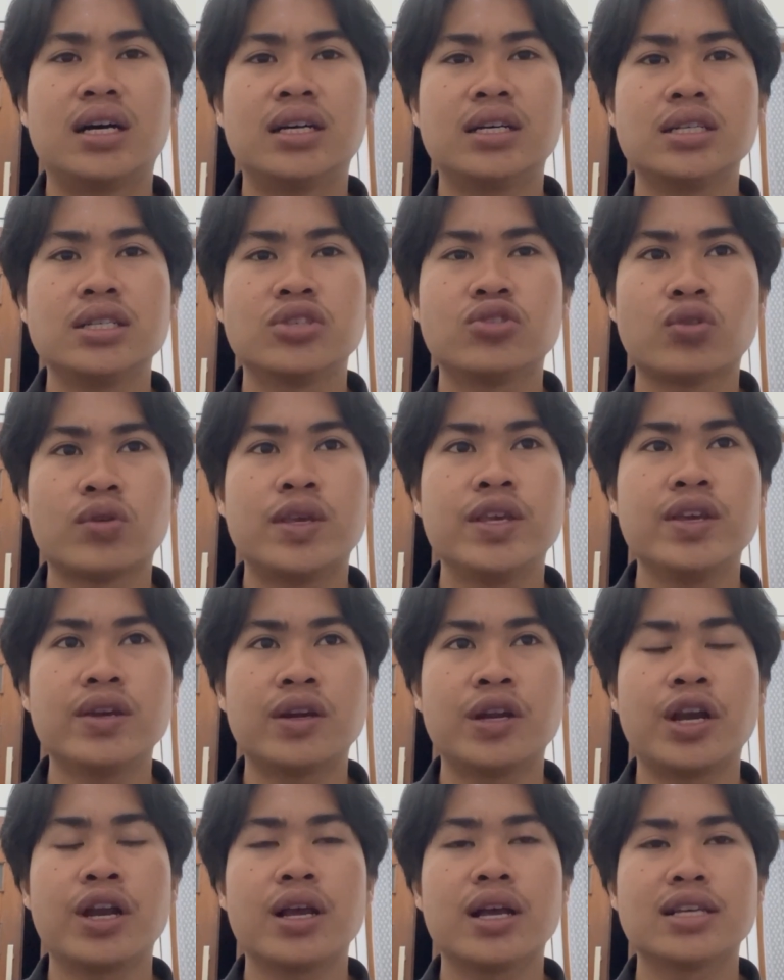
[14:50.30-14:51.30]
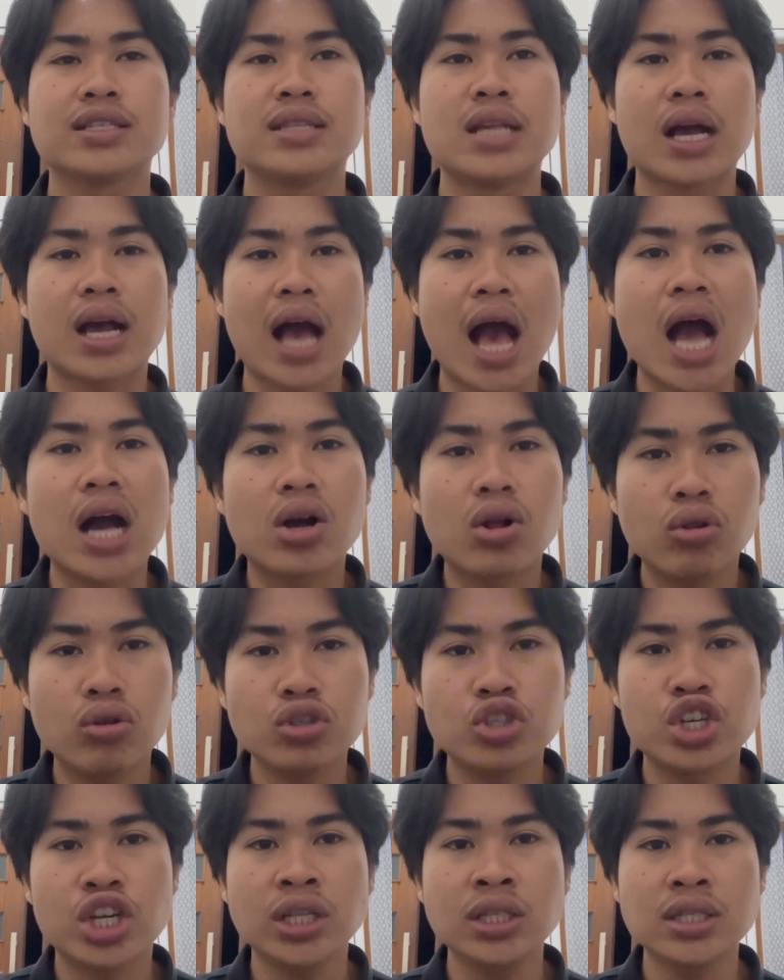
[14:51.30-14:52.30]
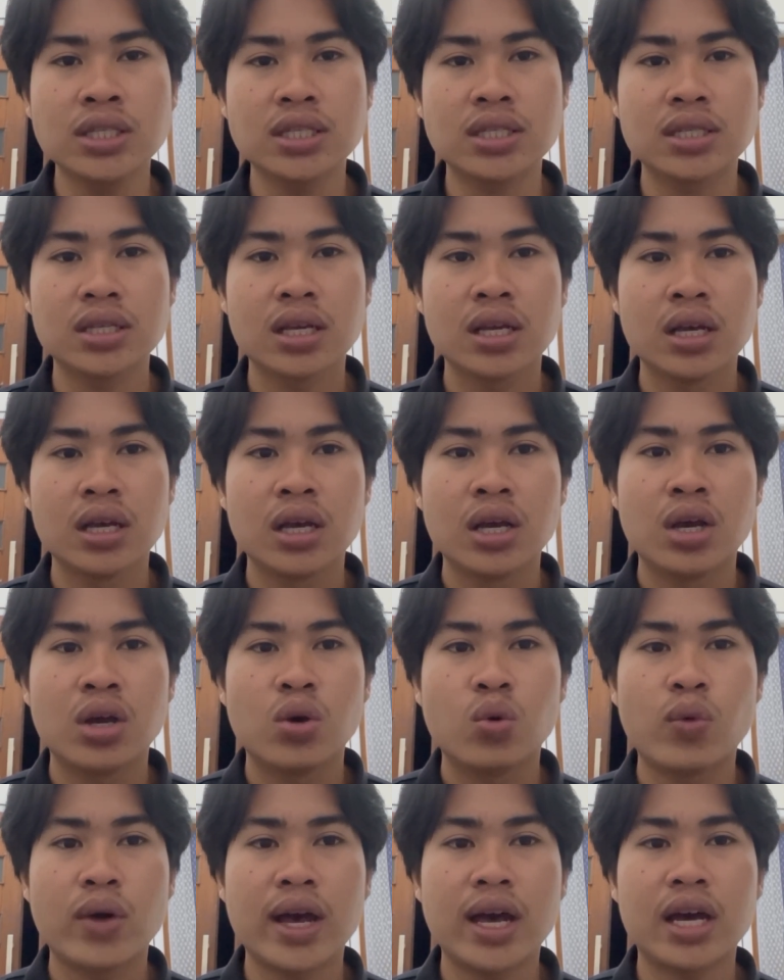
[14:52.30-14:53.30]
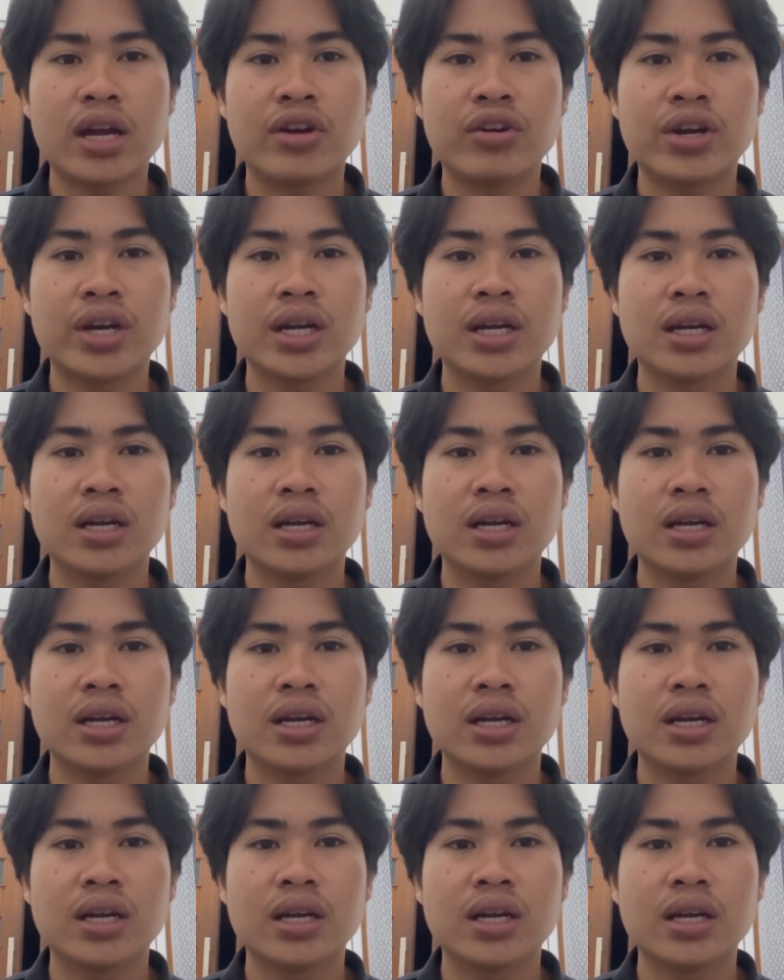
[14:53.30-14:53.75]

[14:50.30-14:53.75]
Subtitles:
so here as the conclusions, where